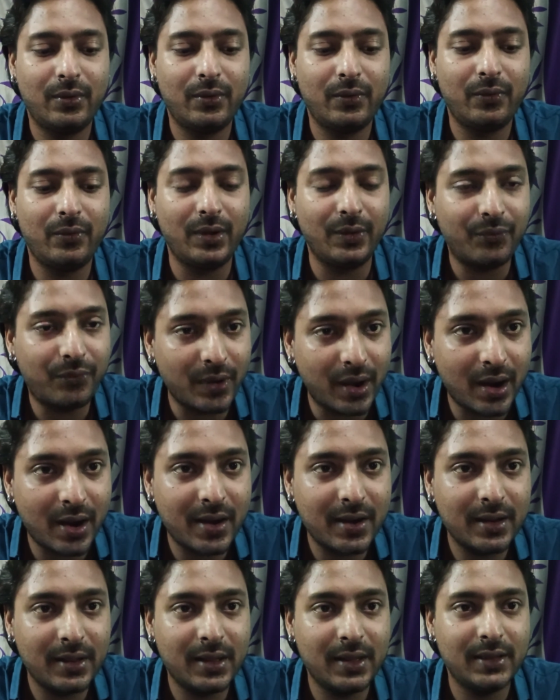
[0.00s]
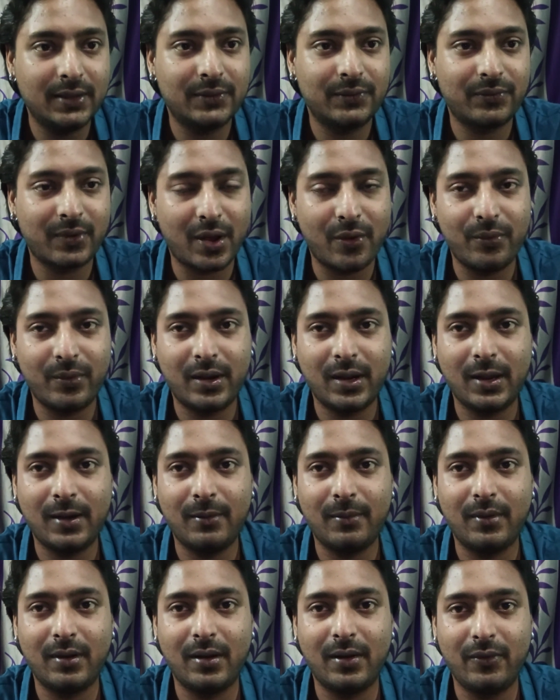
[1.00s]
return this
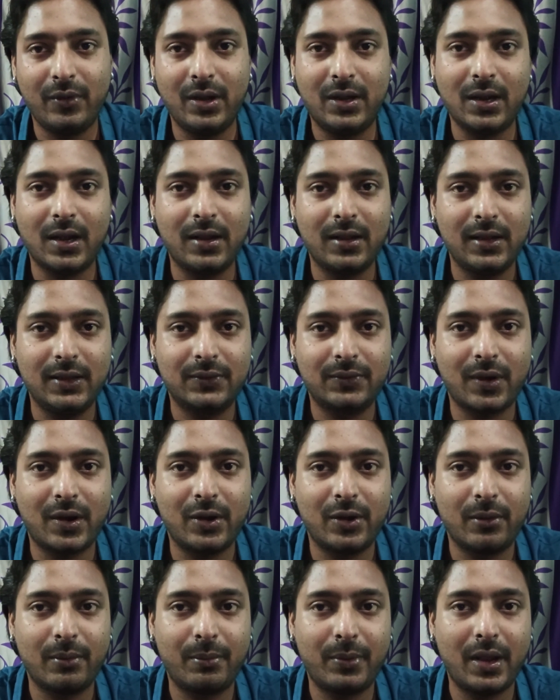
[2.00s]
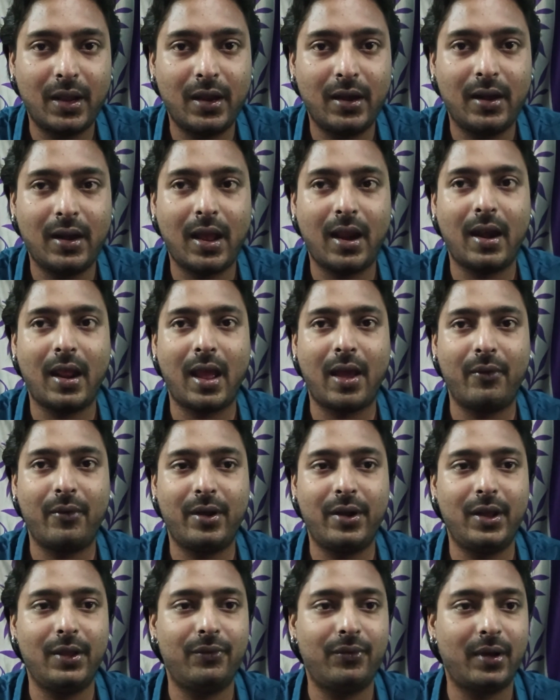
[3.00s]
fountain pen and have
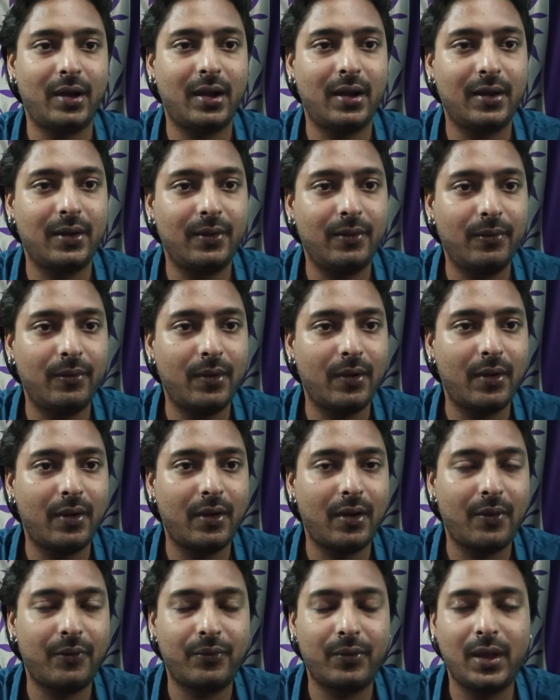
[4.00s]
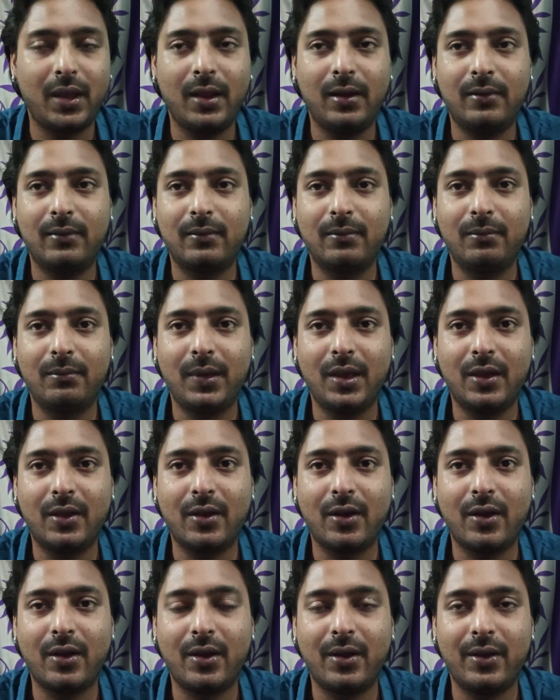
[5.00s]
a refund of it,
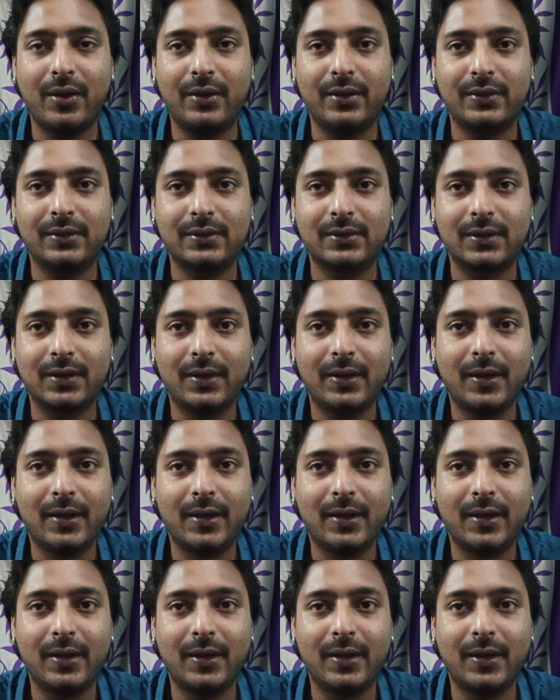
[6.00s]
because